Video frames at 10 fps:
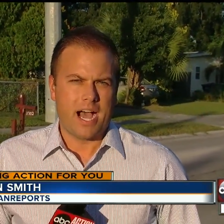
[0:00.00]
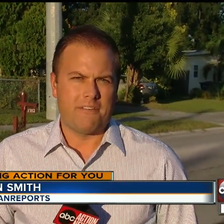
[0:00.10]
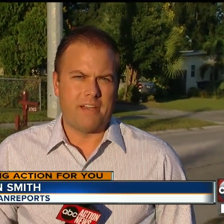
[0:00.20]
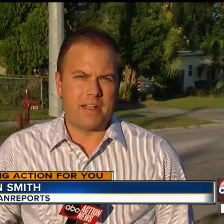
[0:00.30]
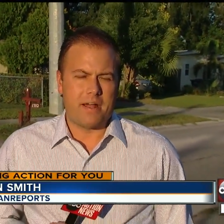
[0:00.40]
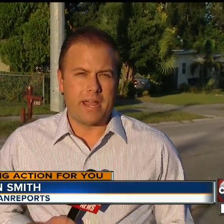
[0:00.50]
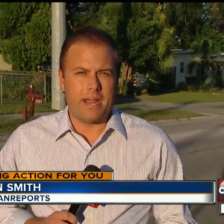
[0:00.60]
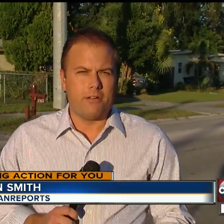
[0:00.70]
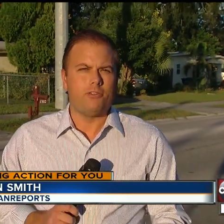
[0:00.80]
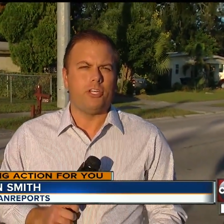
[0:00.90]
I found out
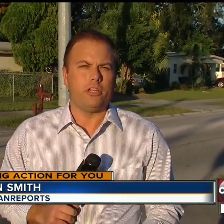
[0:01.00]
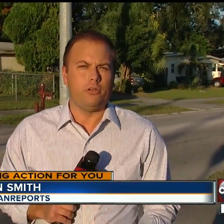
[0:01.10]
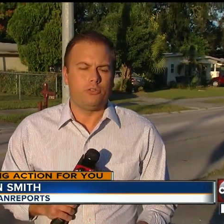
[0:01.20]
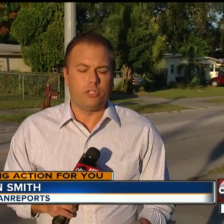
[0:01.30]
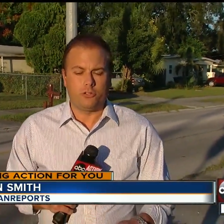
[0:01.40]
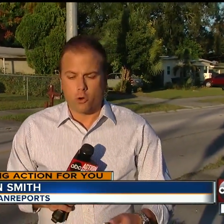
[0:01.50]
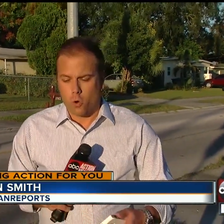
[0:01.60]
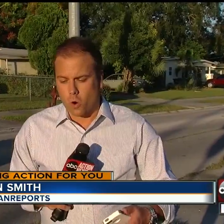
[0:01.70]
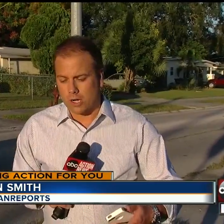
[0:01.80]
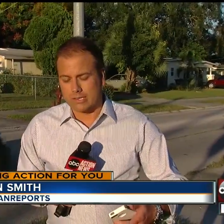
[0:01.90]
energy usage,
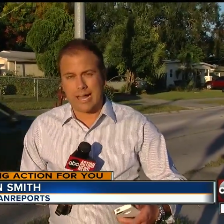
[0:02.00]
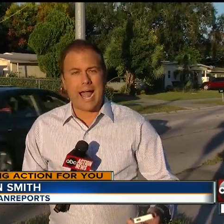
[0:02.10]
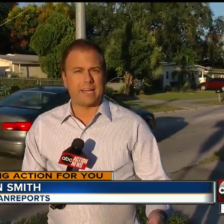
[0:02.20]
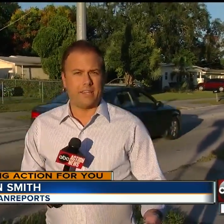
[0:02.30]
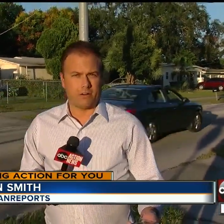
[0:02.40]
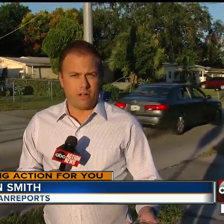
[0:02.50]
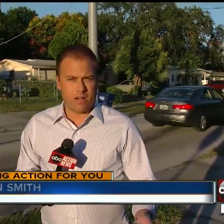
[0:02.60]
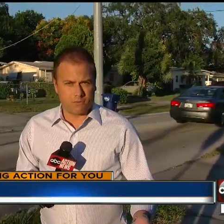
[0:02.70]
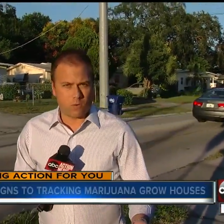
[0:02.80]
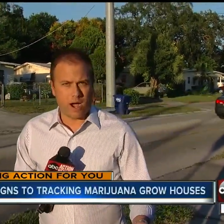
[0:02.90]
or lack
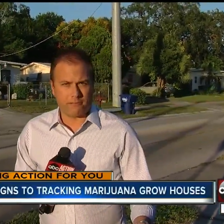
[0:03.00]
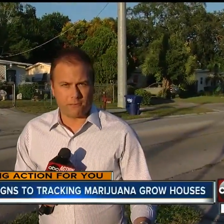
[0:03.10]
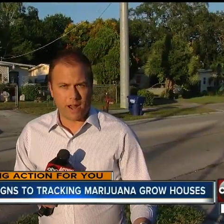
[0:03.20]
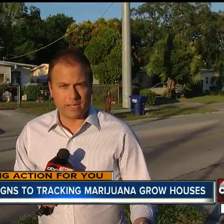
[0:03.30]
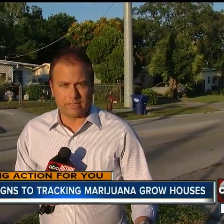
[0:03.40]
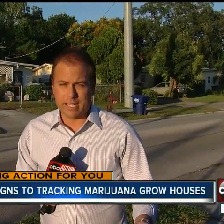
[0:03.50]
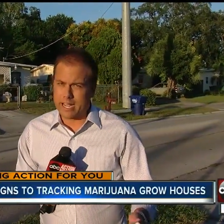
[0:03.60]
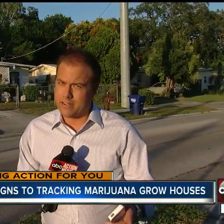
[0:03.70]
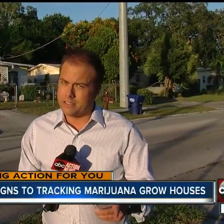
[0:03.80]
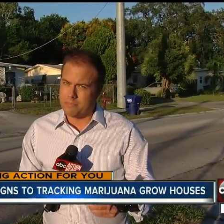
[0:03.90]
thereof, quite frankly,
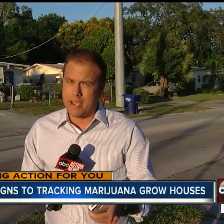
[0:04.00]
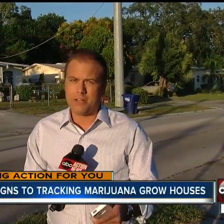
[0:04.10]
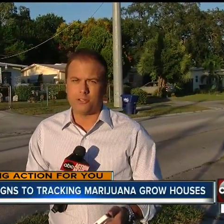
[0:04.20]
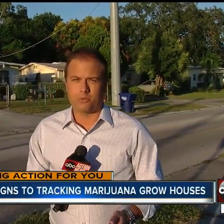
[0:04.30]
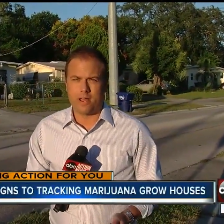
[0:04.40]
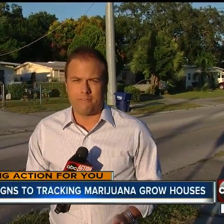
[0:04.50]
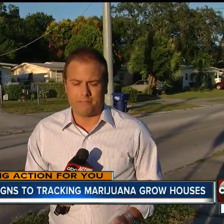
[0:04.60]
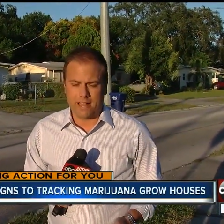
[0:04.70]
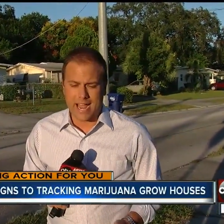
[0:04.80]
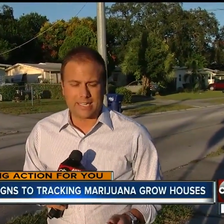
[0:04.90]
is a major red
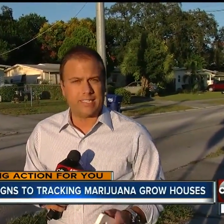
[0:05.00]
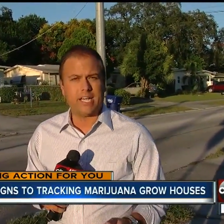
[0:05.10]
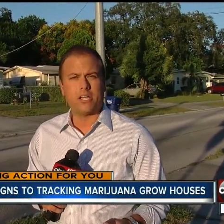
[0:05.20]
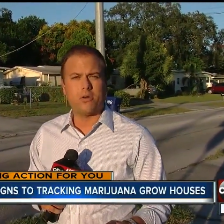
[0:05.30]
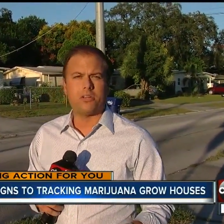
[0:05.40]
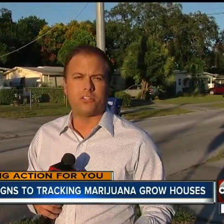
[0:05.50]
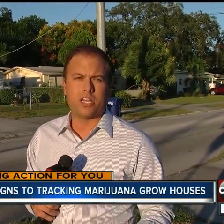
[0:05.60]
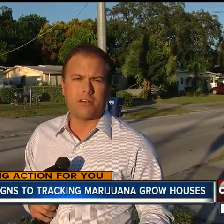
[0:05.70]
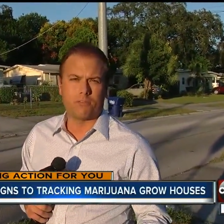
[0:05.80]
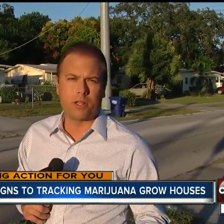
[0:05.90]
flag. Teco
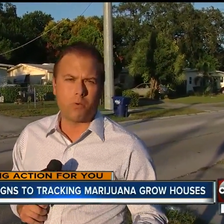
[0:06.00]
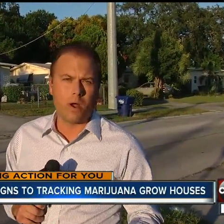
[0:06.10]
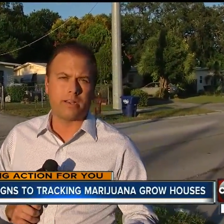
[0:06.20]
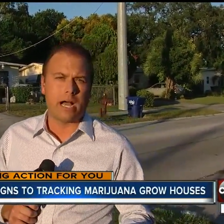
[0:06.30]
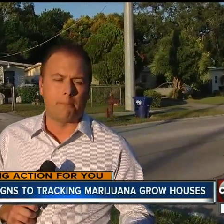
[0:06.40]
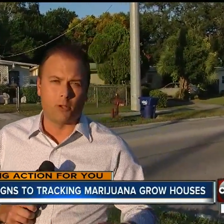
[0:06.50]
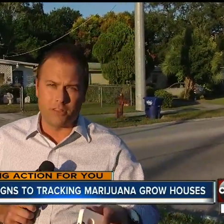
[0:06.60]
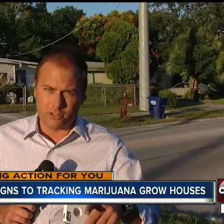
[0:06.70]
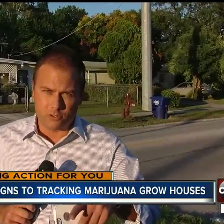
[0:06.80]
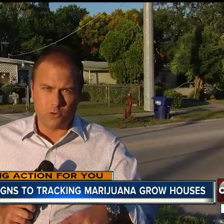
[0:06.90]
discovering one couple
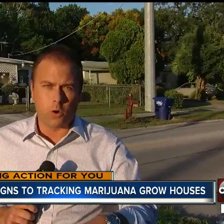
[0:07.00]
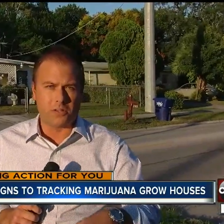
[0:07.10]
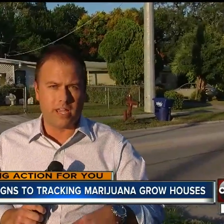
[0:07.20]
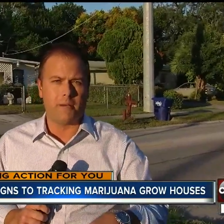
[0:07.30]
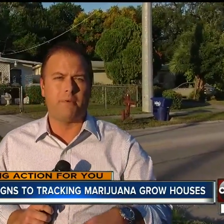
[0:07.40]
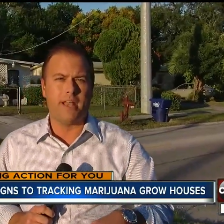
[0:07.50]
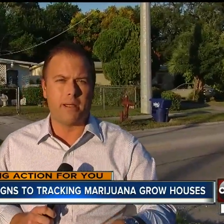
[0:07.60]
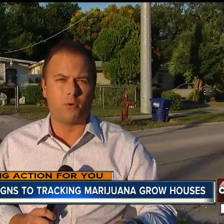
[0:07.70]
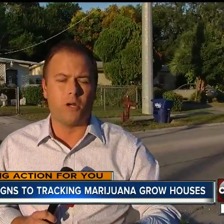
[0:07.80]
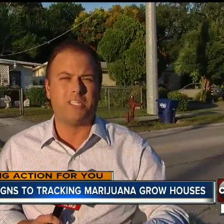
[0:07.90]
in this North Tampa
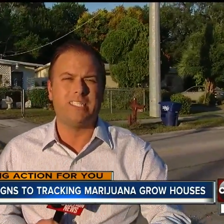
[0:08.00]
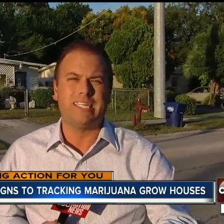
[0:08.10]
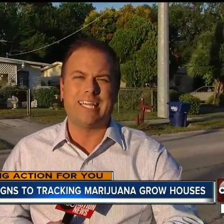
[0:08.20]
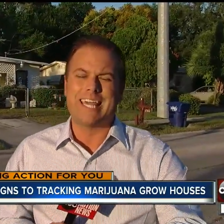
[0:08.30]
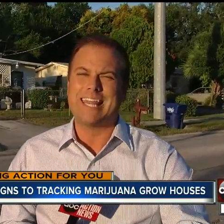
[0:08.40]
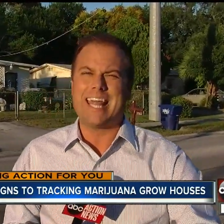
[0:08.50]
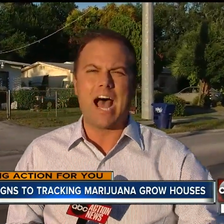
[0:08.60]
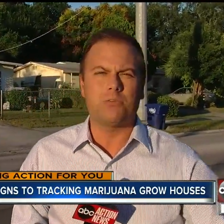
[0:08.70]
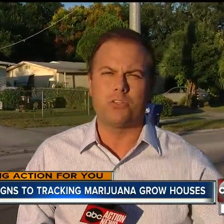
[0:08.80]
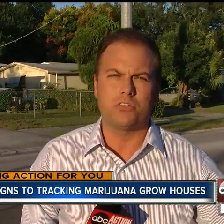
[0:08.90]
neighborhood stealing
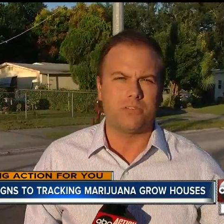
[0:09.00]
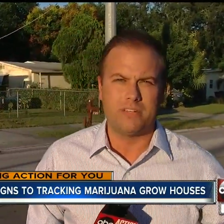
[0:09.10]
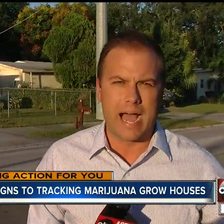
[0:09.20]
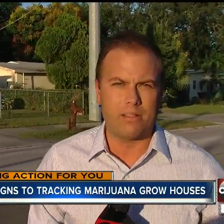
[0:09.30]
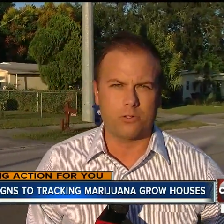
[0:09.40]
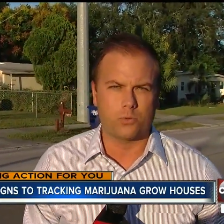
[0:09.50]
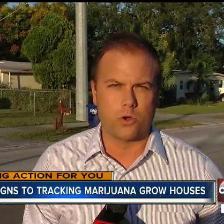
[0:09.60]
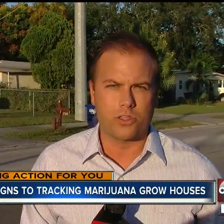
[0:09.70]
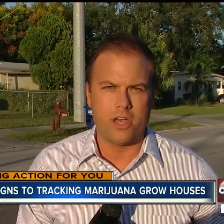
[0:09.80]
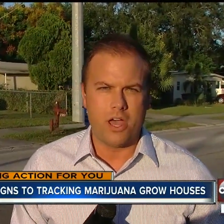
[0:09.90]
thousands of dollars
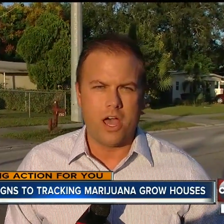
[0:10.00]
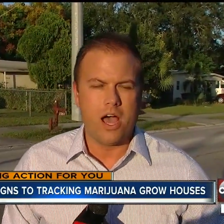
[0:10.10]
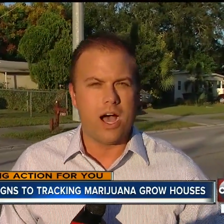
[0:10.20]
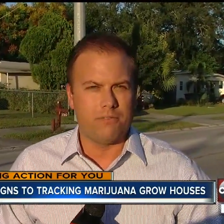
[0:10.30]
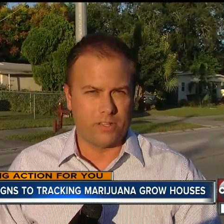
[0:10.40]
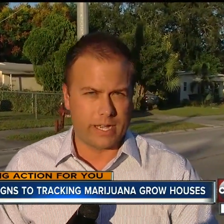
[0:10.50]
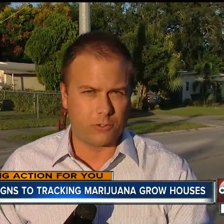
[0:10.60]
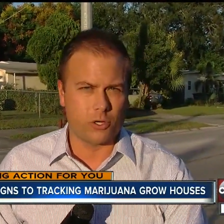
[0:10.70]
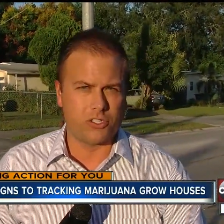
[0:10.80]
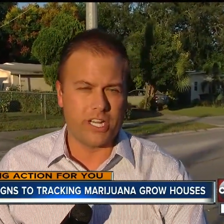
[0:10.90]
worth of
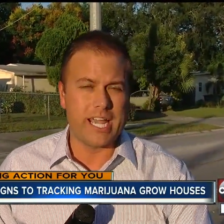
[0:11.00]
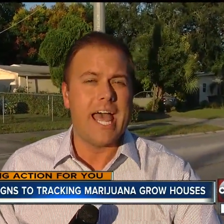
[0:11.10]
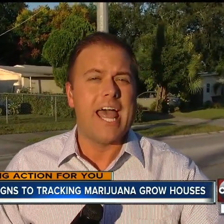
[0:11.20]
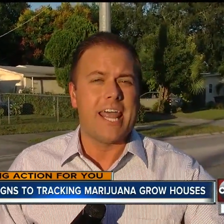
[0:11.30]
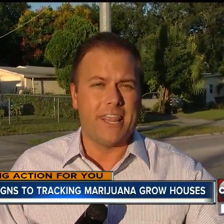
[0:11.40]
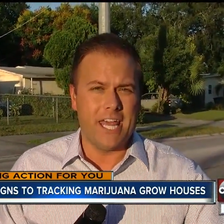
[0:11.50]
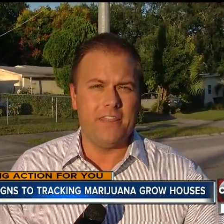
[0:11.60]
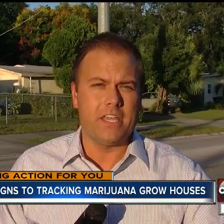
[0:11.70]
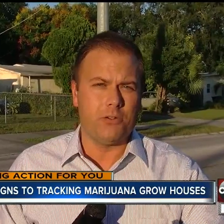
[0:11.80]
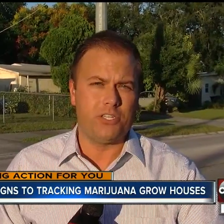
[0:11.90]
electricity.
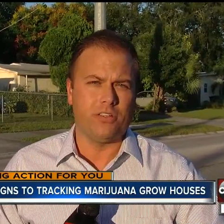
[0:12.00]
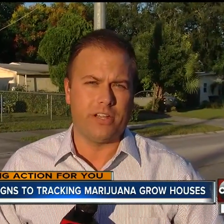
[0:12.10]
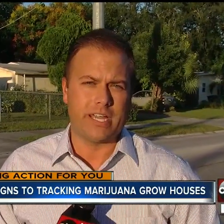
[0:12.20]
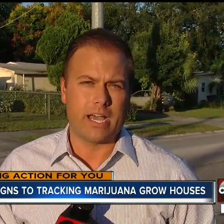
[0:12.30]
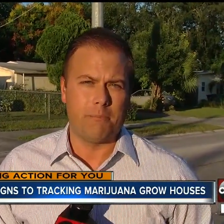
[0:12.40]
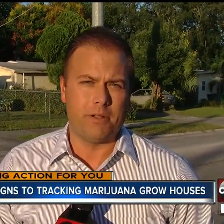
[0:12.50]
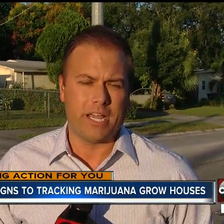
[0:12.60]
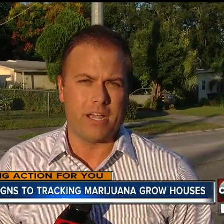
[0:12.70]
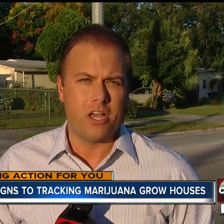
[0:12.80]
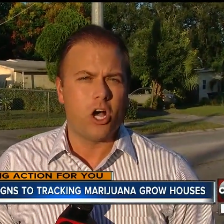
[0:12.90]
Then the utility
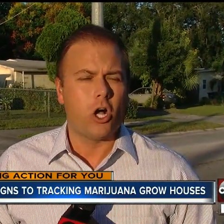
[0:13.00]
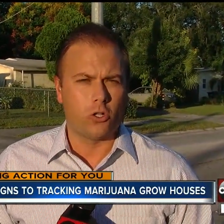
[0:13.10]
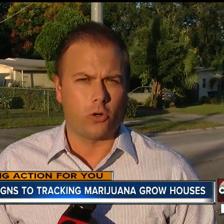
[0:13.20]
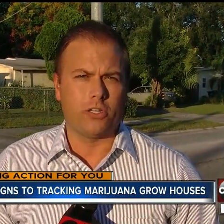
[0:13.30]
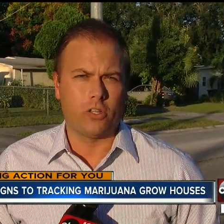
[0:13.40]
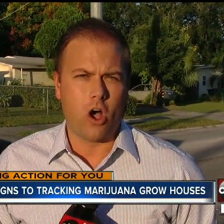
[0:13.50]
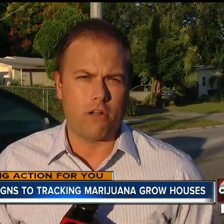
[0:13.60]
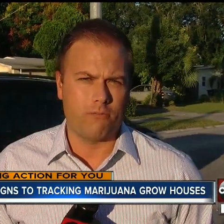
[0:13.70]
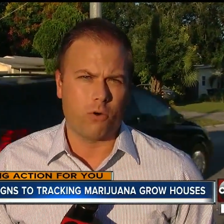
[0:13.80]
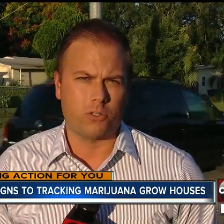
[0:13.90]
company alerted law
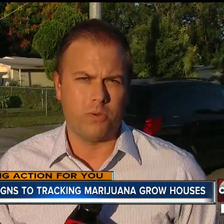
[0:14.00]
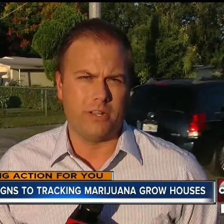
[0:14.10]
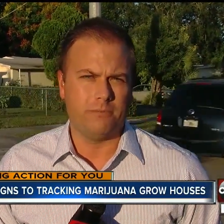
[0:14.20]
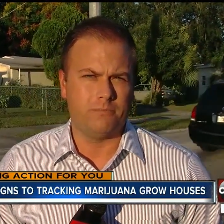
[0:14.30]
enforcement.